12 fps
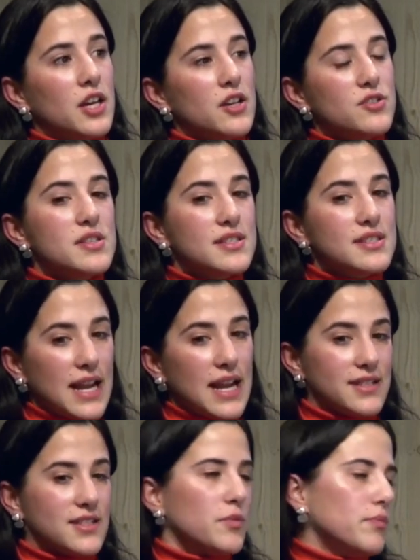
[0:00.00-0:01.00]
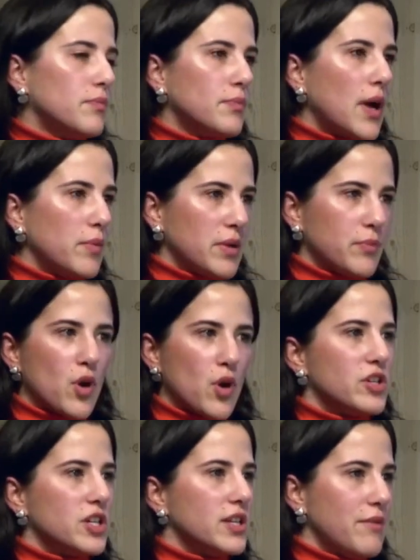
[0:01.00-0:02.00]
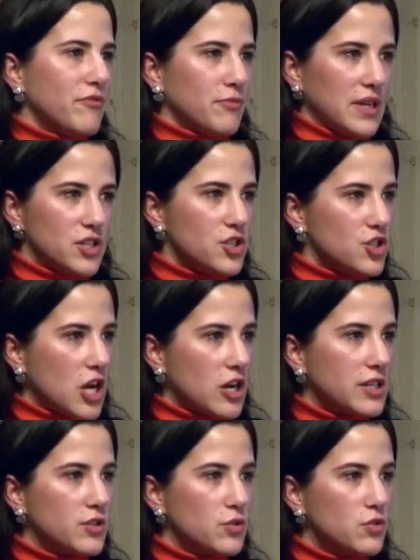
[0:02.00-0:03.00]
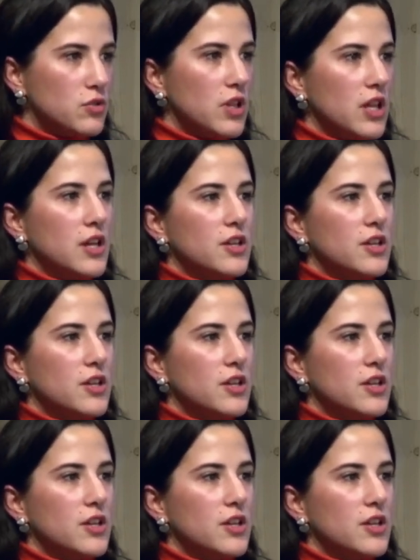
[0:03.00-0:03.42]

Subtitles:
So it's a public-private information sharing tool.